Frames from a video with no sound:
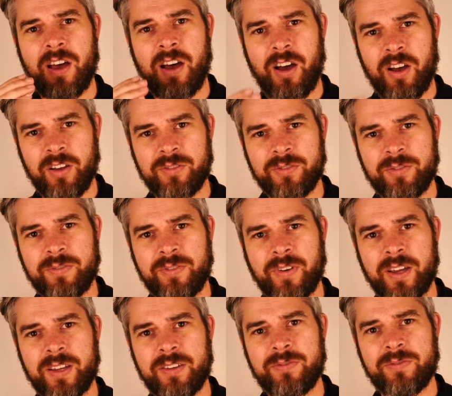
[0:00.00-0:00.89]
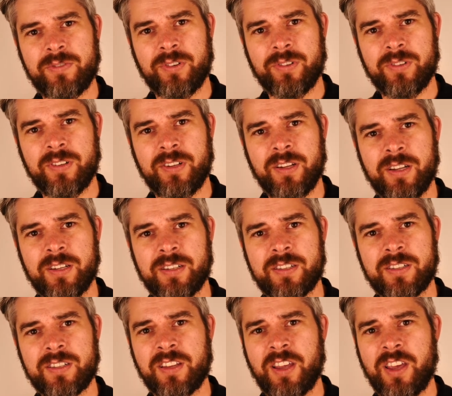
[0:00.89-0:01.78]

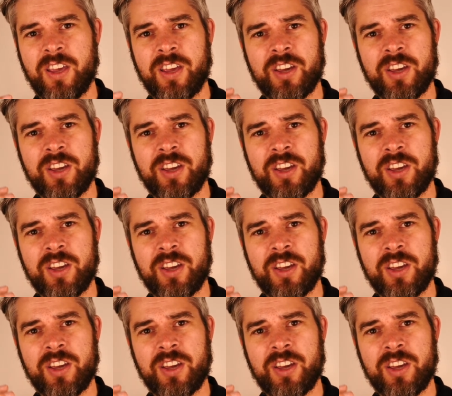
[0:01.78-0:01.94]
unfaithfulness,